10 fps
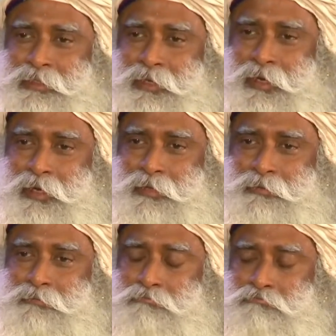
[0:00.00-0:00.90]

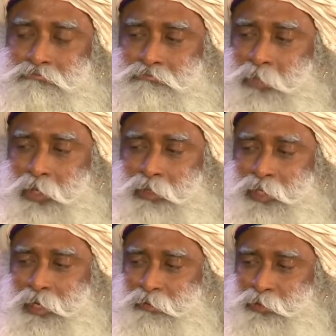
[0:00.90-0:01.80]
And all
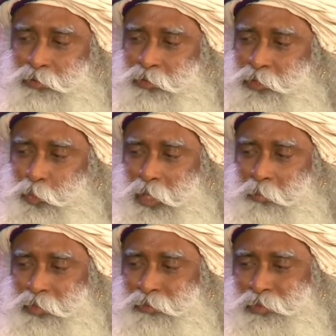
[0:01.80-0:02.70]
they have to do is
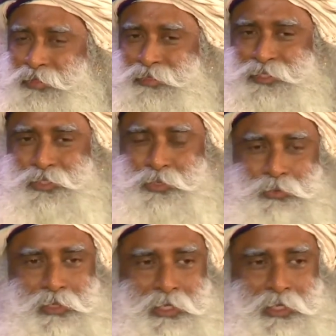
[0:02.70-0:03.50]
wipe it with a tissue and